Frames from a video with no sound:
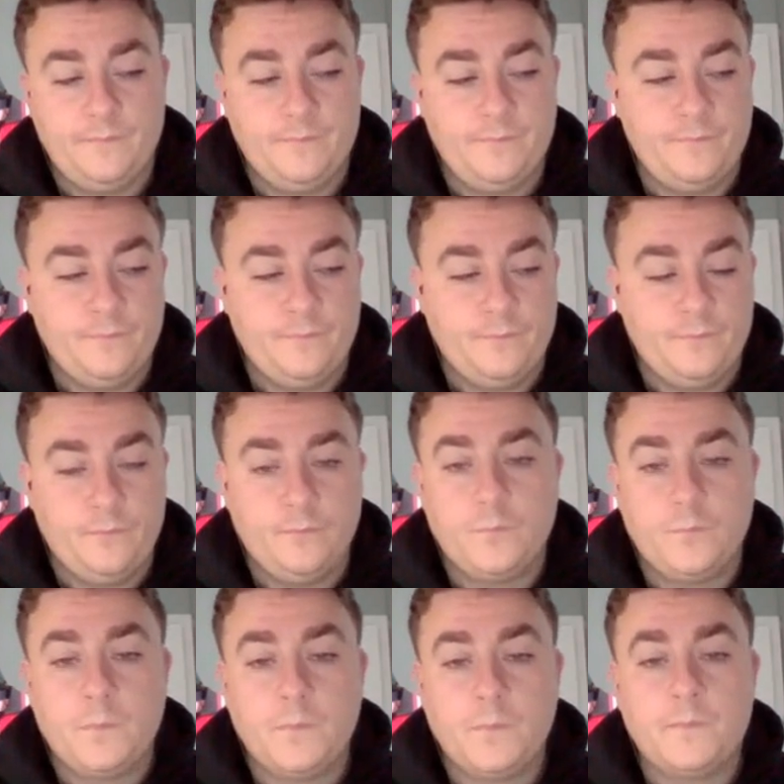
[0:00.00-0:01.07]

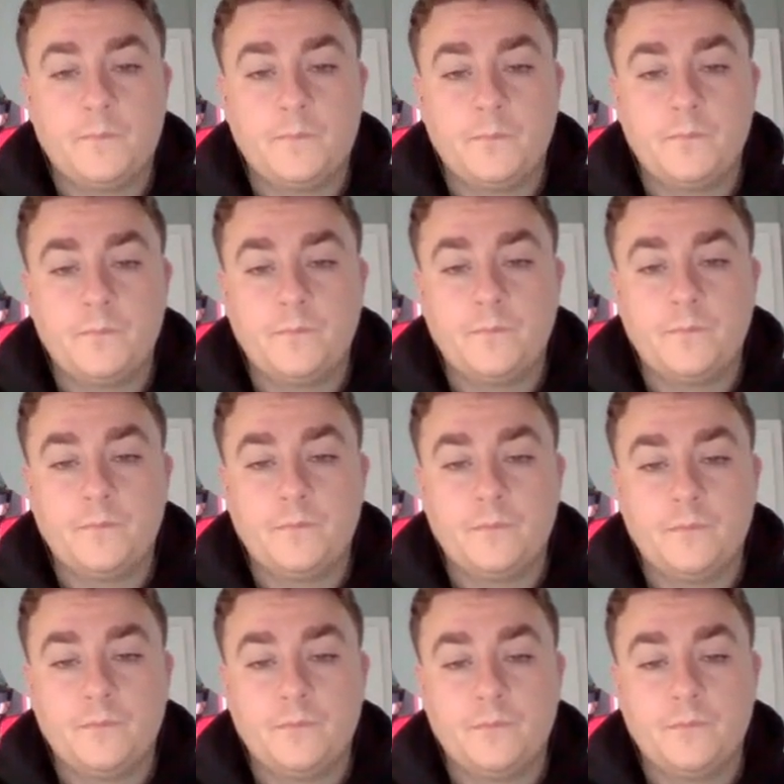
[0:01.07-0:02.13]

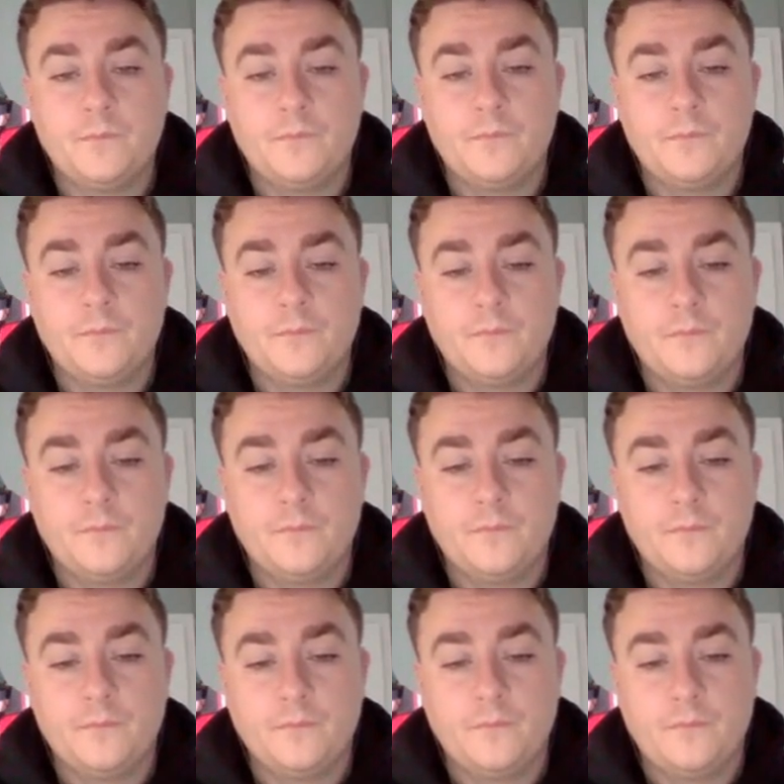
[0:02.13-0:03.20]

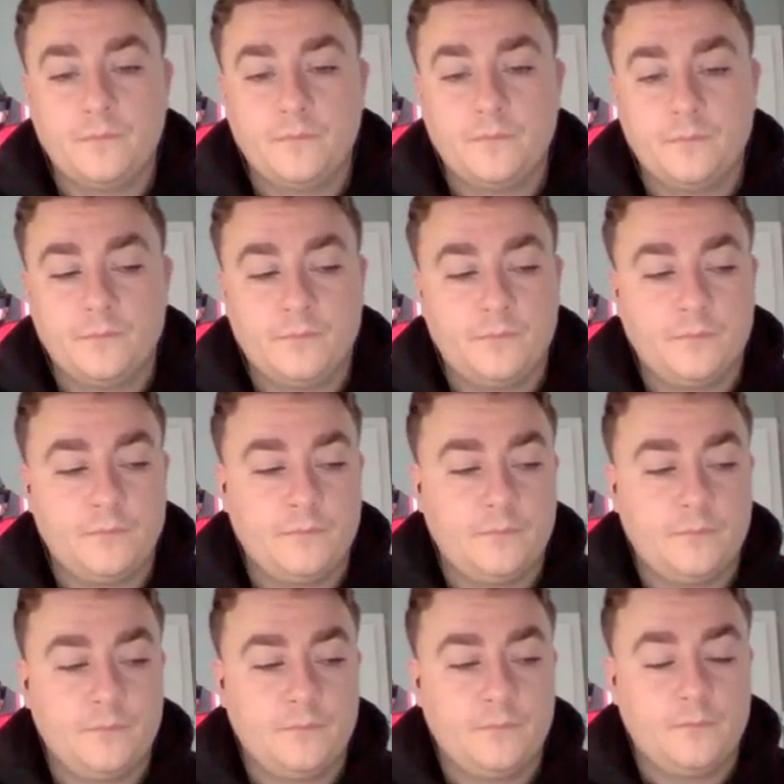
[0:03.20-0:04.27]

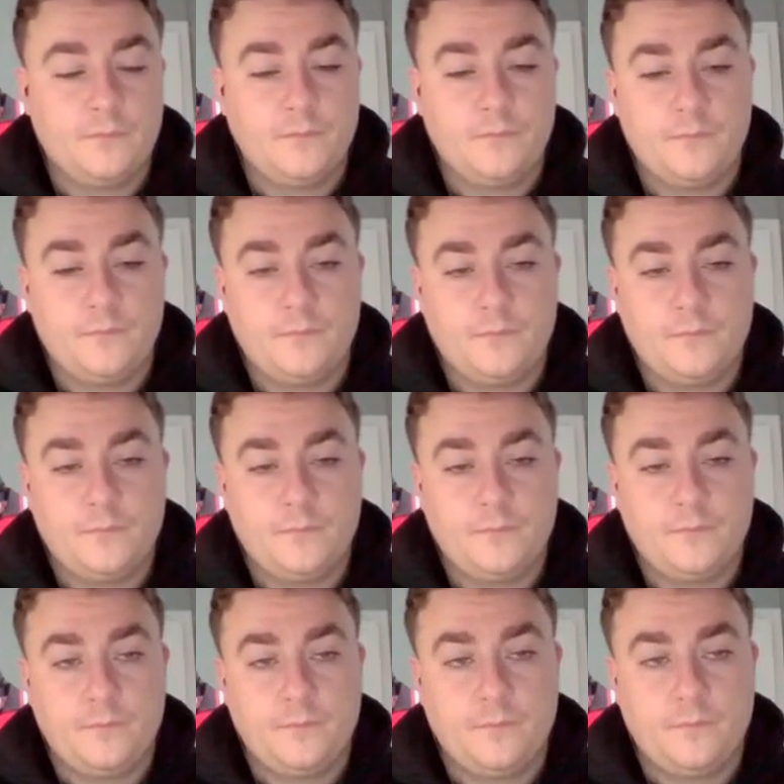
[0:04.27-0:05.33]

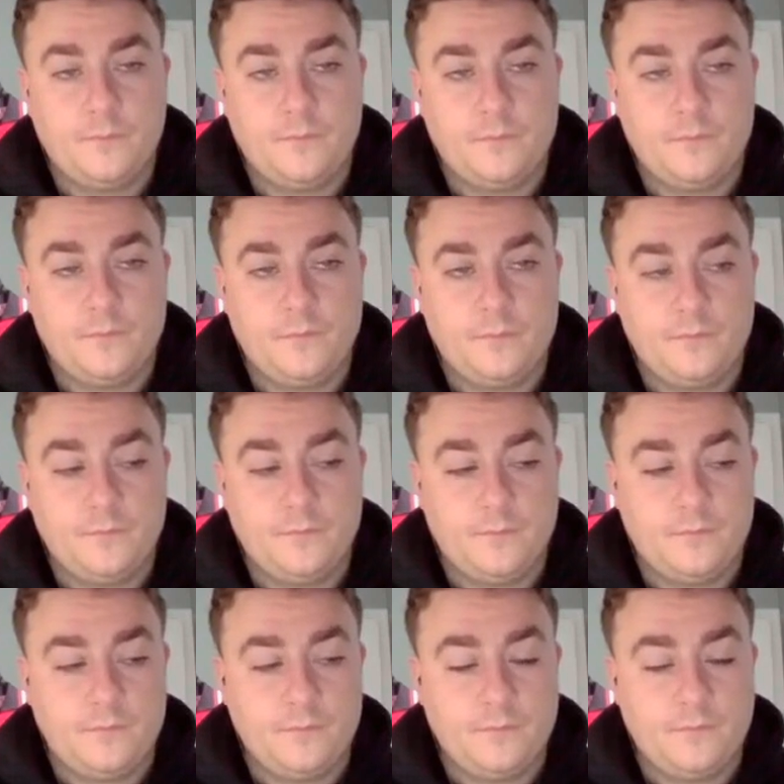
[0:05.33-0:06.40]

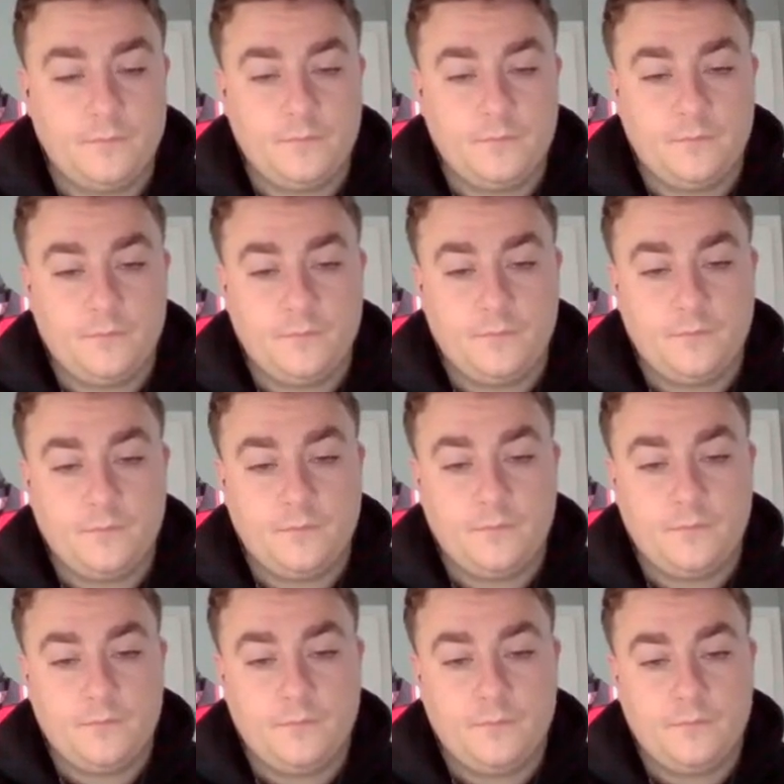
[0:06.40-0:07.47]

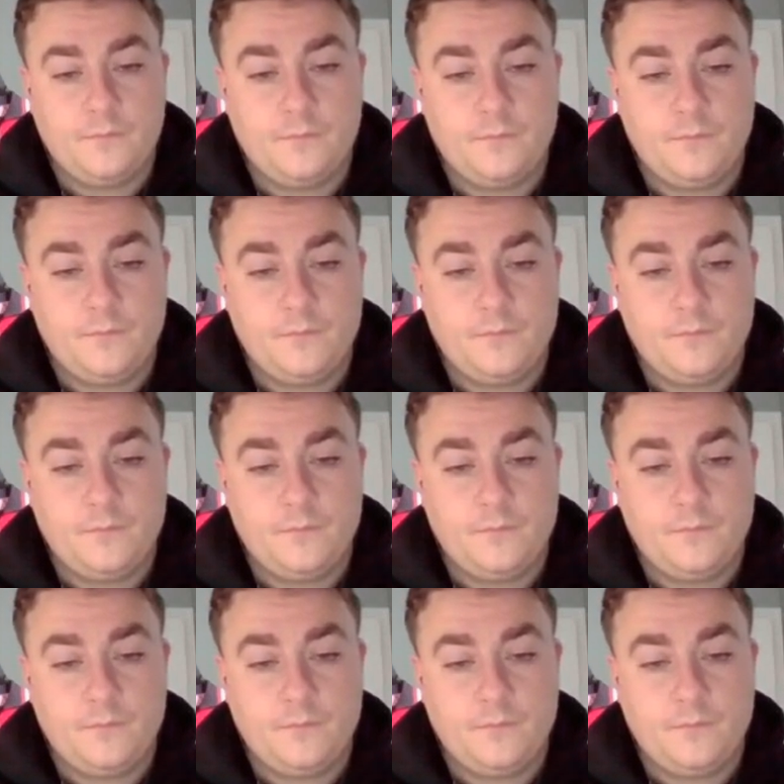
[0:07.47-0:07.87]
[no speech]